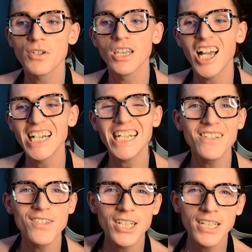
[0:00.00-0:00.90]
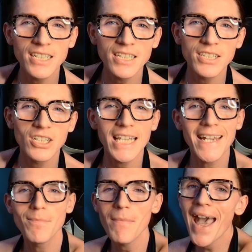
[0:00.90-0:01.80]
are a lot easier, they're
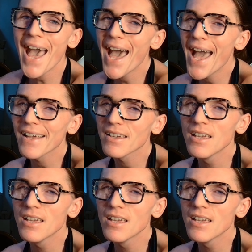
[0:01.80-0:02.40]
laid back,